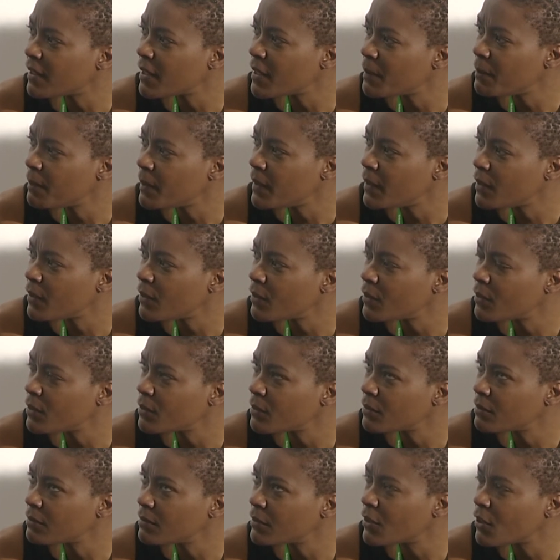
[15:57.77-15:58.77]

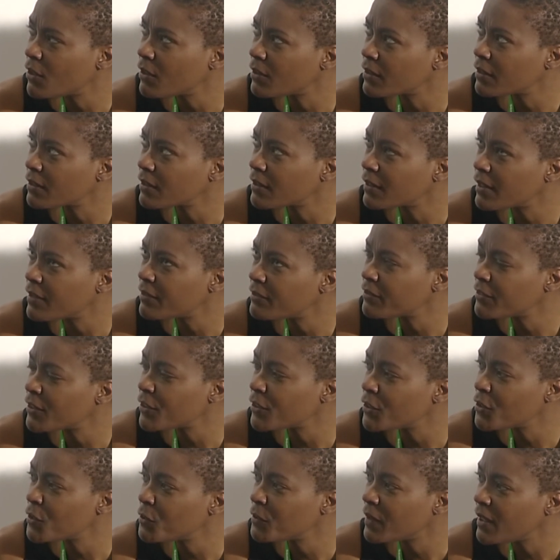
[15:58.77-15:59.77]

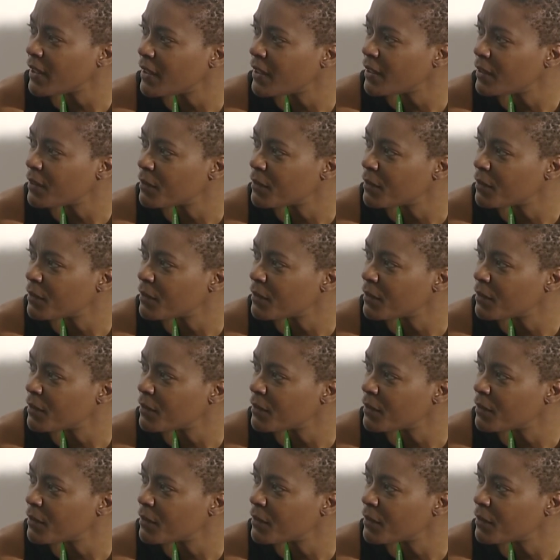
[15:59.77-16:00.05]
ipo.gov.uk.